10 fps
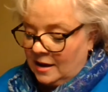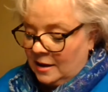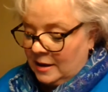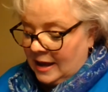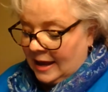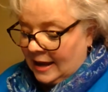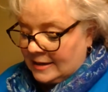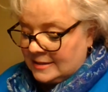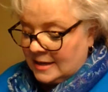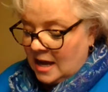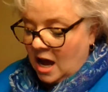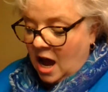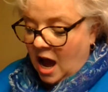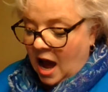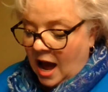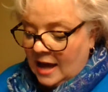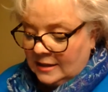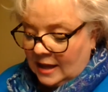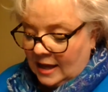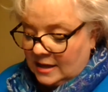And. I
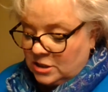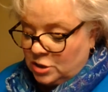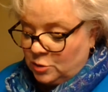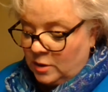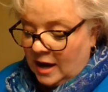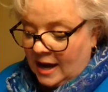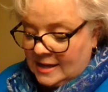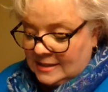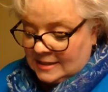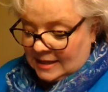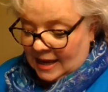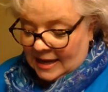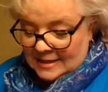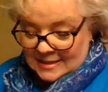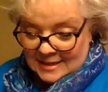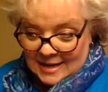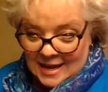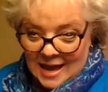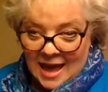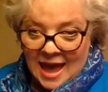like to ice skate
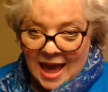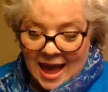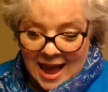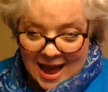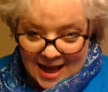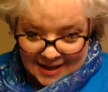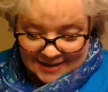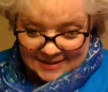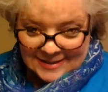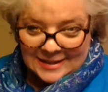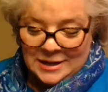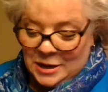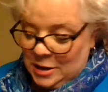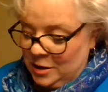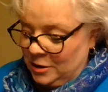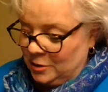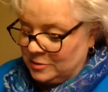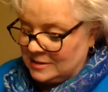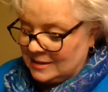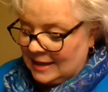and
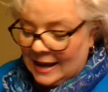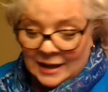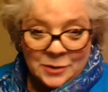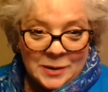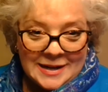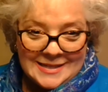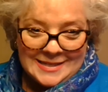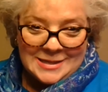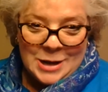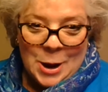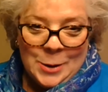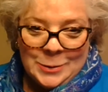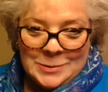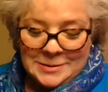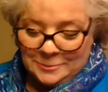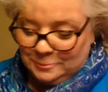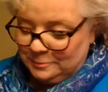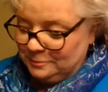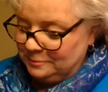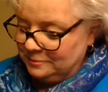go sledding when it snows.
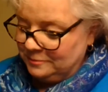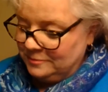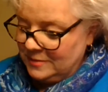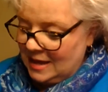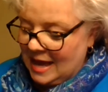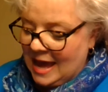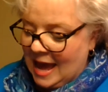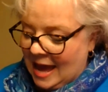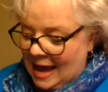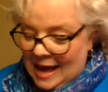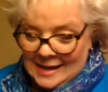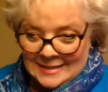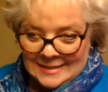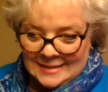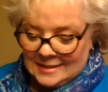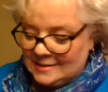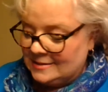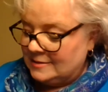And.